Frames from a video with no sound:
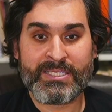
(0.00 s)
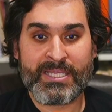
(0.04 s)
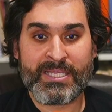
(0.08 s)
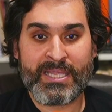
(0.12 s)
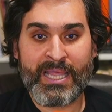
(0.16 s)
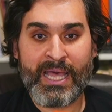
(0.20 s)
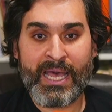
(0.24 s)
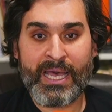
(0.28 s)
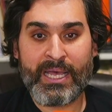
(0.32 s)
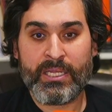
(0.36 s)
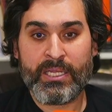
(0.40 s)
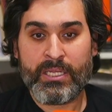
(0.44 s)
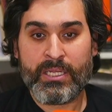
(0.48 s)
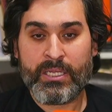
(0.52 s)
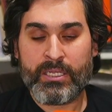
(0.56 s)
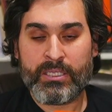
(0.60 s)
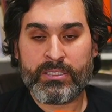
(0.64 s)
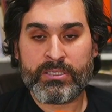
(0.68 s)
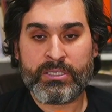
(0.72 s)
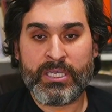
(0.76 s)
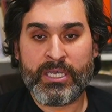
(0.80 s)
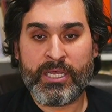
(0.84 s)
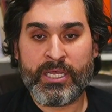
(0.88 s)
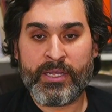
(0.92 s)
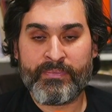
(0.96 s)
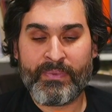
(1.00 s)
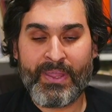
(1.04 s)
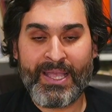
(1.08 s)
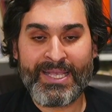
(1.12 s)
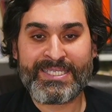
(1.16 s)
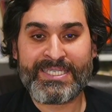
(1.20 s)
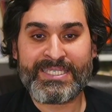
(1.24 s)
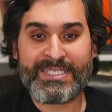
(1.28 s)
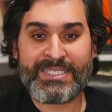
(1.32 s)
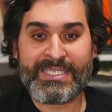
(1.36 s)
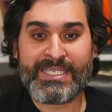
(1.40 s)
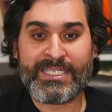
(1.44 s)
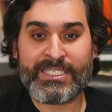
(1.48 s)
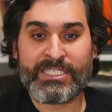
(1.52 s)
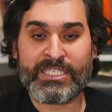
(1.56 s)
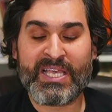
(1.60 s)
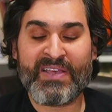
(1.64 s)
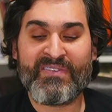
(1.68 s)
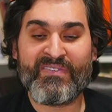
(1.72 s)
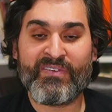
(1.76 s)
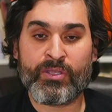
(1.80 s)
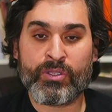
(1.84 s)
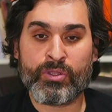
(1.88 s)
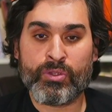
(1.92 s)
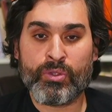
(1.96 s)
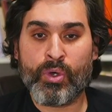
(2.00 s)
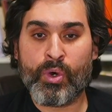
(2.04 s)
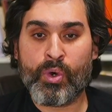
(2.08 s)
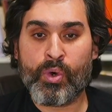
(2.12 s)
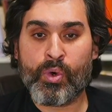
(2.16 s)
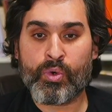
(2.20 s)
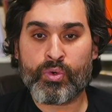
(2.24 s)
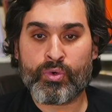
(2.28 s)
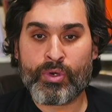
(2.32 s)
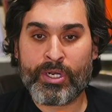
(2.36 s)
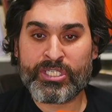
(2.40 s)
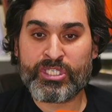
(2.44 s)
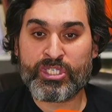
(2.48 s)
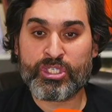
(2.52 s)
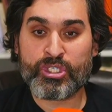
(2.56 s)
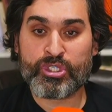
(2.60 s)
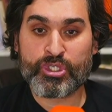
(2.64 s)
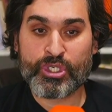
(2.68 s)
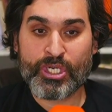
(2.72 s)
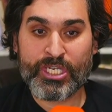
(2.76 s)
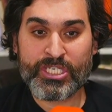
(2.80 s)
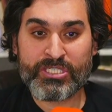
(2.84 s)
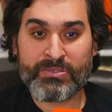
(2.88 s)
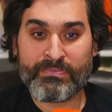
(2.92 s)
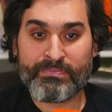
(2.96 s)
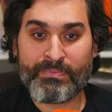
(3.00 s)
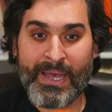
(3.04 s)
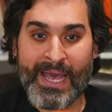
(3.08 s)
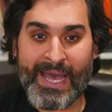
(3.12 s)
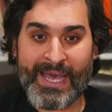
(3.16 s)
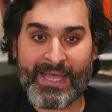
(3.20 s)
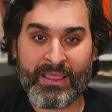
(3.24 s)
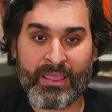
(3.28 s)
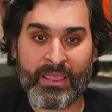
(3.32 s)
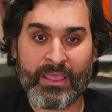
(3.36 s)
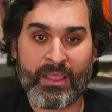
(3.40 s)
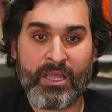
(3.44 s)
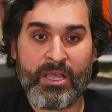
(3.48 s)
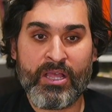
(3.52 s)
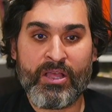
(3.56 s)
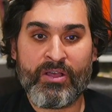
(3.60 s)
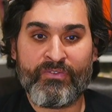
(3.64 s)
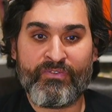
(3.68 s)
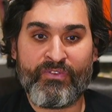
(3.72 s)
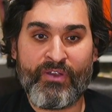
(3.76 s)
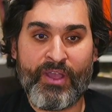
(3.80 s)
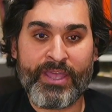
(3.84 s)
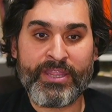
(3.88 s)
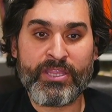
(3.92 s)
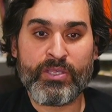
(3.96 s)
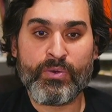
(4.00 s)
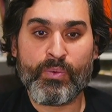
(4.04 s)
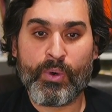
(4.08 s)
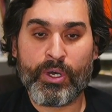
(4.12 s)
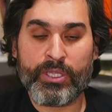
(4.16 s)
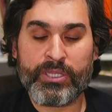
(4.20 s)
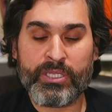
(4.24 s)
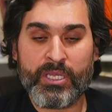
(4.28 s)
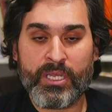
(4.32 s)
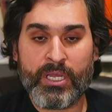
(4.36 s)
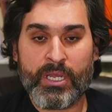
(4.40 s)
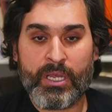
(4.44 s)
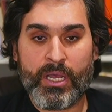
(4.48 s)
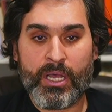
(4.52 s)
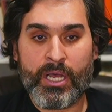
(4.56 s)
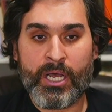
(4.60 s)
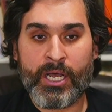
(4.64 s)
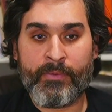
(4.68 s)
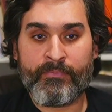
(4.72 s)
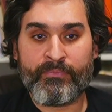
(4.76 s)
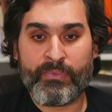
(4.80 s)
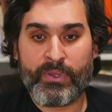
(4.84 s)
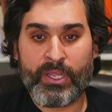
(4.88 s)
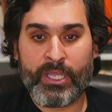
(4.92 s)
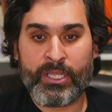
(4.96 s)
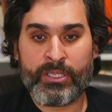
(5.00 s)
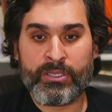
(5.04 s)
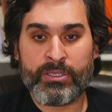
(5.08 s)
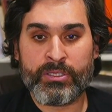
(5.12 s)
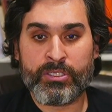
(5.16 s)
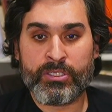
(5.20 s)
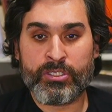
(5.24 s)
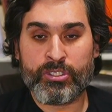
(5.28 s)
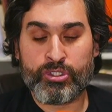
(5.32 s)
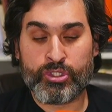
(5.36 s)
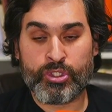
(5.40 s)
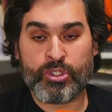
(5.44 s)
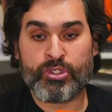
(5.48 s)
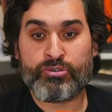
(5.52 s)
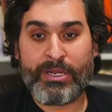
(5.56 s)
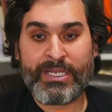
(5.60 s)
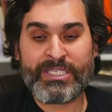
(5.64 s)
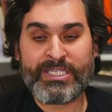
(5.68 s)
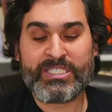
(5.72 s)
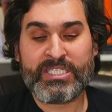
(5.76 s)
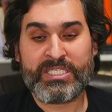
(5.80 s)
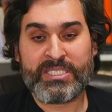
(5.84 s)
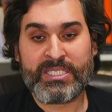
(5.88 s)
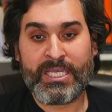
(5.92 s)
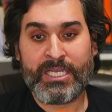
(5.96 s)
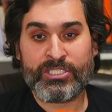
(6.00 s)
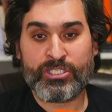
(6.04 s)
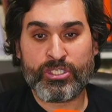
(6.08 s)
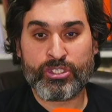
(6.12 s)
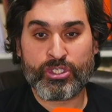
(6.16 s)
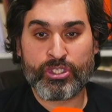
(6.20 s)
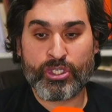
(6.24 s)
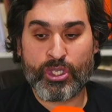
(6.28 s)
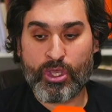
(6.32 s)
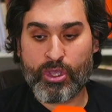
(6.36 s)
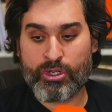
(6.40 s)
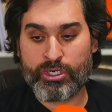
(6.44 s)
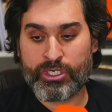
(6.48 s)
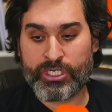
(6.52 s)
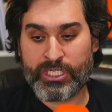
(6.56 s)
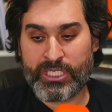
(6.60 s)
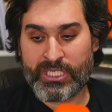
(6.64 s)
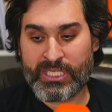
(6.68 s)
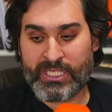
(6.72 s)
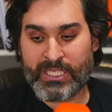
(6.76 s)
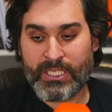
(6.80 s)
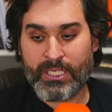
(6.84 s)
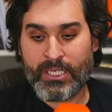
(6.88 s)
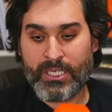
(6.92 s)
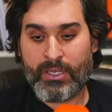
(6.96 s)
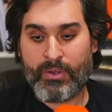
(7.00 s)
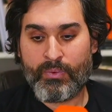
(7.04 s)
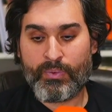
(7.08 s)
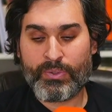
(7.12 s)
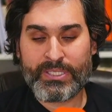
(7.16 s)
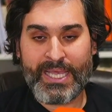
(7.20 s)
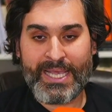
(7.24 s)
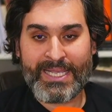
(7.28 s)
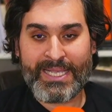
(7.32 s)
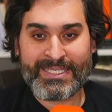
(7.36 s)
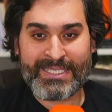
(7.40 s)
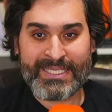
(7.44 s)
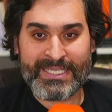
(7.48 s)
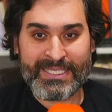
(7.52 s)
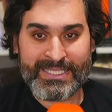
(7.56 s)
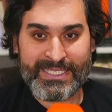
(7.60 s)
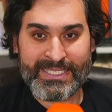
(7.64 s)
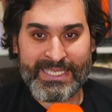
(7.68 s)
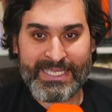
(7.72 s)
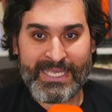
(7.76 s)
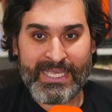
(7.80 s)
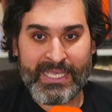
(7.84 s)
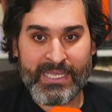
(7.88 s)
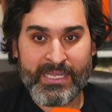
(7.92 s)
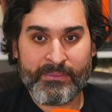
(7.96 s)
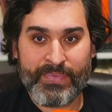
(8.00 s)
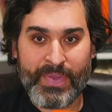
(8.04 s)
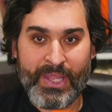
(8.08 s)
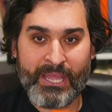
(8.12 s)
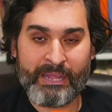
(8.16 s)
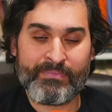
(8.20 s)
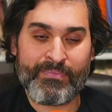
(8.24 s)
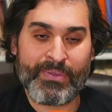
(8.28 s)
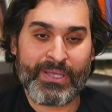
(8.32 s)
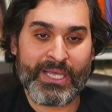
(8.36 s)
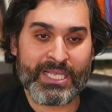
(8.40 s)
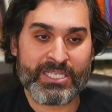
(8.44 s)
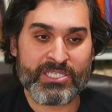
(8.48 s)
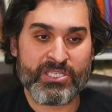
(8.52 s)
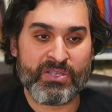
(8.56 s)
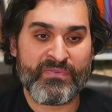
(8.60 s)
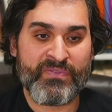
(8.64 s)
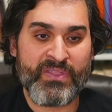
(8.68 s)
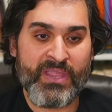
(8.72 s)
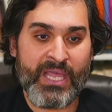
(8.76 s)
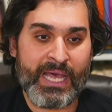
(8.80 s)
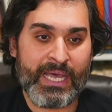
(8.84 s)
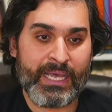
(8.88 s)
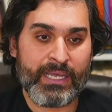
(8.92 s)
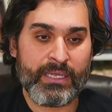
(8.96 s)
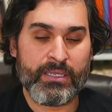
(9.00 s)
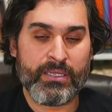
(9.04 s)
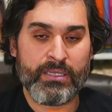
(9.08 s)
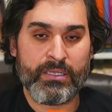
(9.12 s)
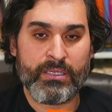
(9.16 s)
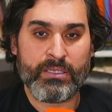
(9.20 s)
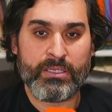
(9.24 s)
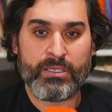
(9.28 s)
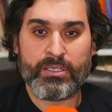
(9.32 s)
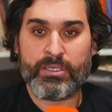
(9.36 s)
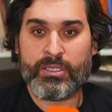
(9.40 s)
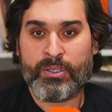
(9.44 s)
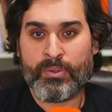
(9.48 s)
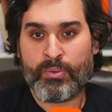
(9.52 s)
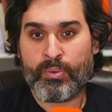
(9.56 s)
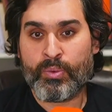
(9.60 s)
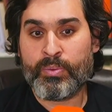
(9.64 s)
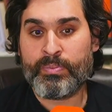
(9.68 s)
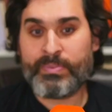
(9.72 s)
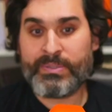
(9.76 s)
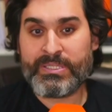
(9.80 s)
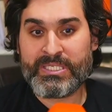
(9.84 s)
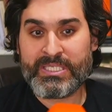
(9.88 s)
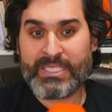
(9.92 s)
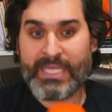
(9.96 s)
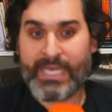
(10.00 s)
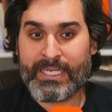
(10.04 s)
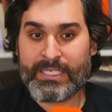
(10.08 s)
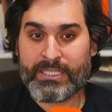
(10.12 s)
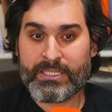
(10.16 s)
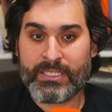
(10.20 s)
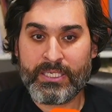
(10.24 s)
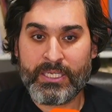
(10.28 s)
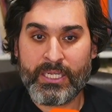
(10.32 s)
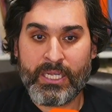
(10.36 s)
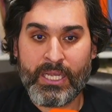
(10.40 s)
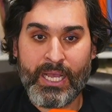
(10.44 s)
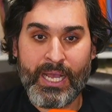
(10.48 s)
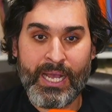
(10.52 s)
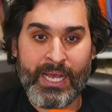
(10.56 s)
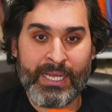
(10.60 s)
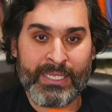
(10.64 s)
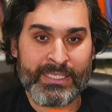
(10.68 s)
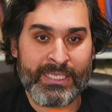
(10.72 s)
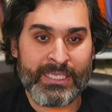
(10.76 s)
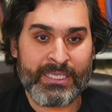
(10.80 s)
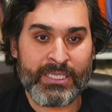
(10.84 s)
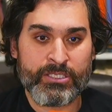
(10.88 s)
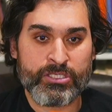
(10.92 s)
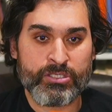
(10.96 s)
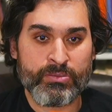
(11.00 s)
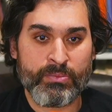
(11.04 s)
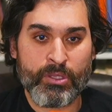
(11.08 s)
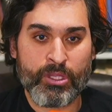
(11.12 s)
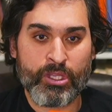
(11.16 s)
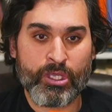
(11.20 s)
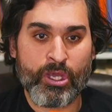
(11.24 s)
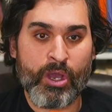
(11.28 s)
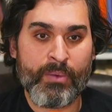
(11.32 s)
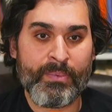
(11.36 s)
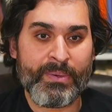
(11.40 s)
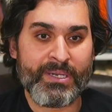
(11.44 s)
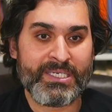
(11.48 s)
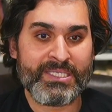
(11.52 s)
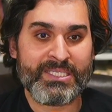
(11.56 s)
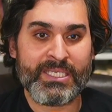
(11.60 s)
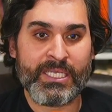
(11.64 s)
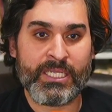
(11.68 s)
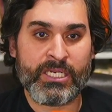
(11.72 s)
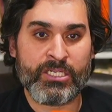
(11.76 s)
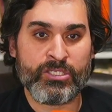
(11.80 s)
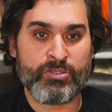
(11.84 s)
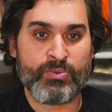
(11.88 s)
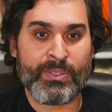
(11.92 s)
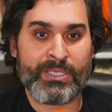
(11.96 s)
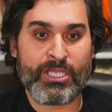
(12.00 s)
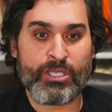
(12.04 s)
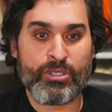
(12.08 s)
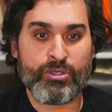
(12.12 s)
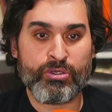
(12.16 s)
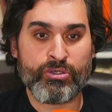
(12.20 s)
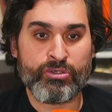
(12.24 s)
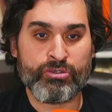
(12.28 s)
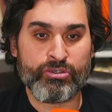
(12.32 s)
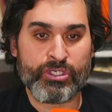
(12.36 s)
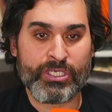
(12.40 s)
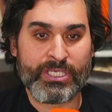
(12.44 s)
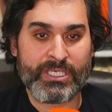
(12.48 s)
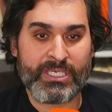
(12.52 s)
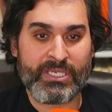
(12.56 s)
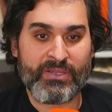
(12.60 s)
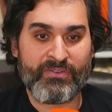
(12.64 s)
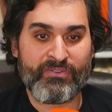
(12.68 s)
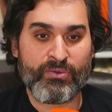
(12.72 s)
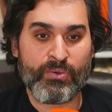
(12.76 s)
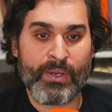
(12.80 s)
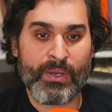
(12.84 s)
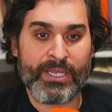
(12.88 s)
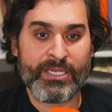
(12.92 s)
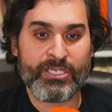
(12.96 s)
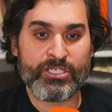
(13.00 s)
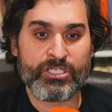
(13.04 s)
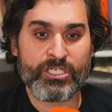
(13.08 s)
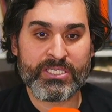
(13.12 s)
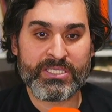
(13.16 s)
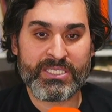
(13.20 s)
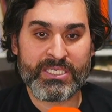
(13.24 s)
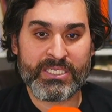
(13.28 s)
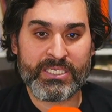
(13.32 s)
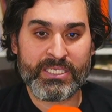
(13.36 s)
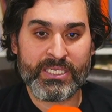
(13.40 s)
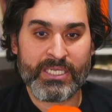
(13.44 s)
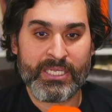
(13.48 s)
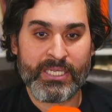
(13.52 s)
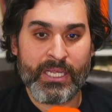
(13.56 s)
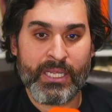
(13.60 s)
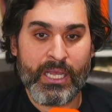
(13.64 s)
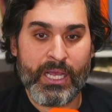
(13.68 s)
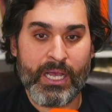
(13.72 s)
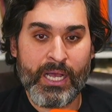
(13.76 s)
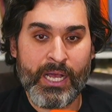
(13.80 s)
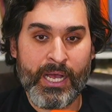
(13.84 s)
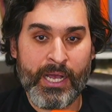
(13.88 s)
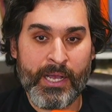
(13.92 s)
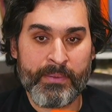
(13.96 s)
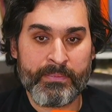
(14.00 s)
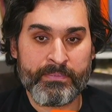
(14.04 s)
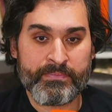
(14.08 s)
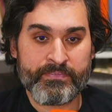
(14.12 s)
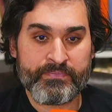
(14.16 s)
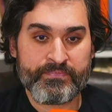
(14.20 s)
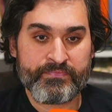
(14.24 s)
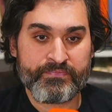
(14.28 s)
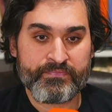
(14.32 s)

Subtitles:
that the SEC is giving no registration path for anyone to register as a security with the SEC, and because of that, it will be denied. And then there's some other comments here as well that you can read if you are interested. And